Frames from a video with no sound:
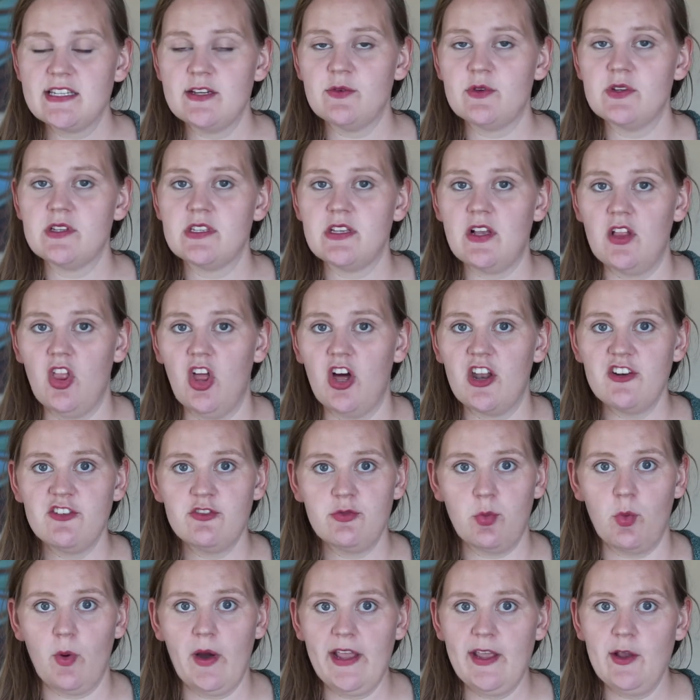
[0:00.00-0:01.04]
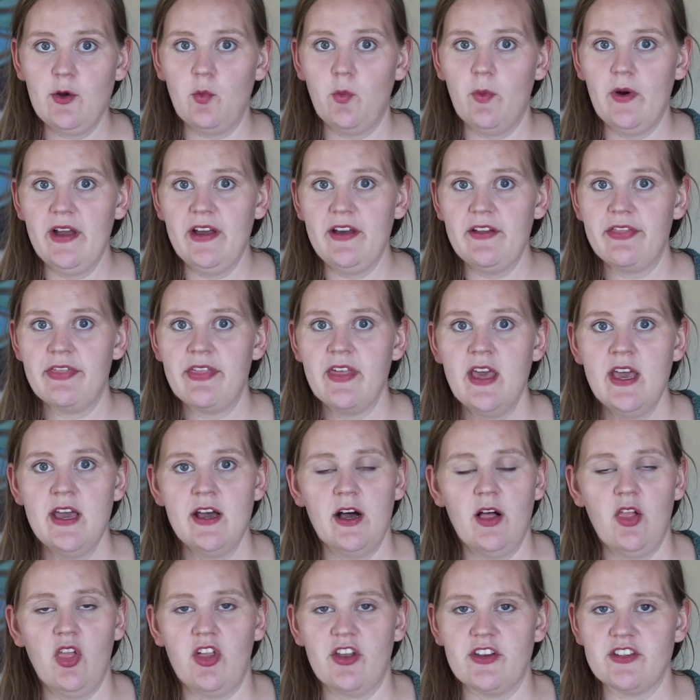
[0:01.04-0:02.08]
It was a lot of white with
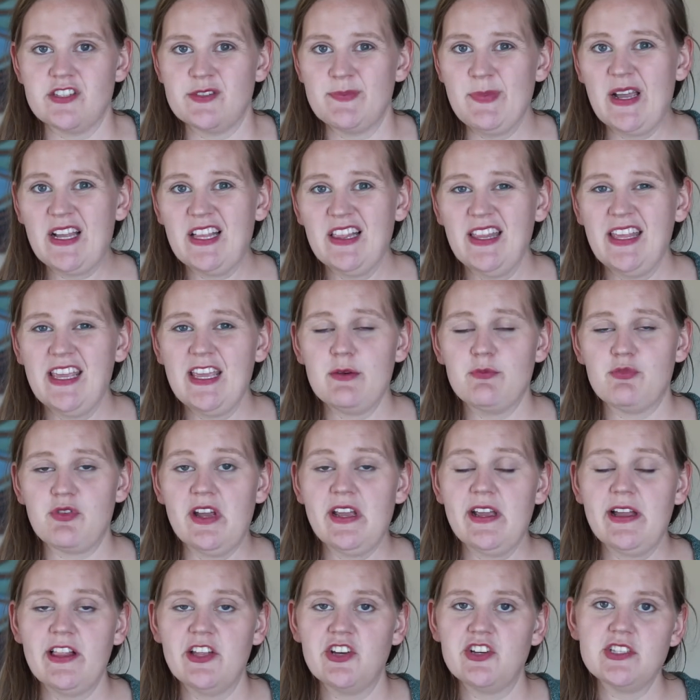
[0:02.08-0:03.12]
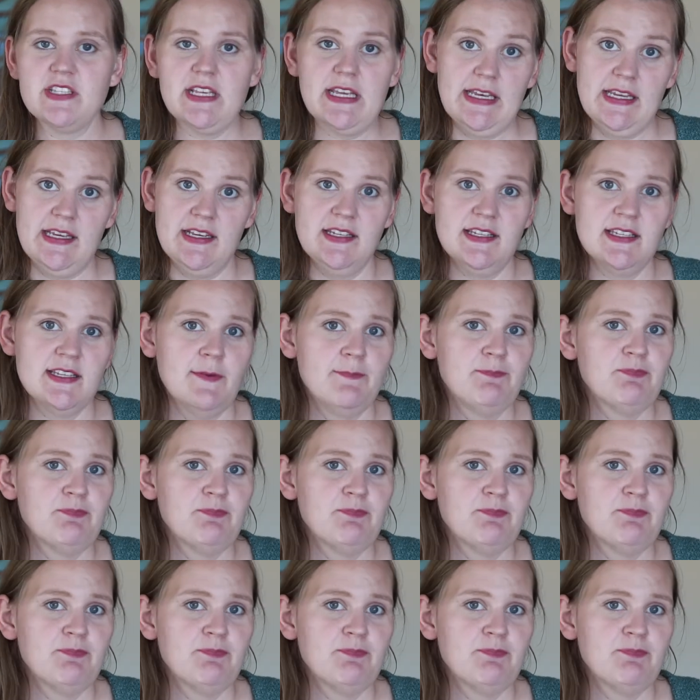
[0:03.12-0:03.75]
a lot of speckling and bright colors in it.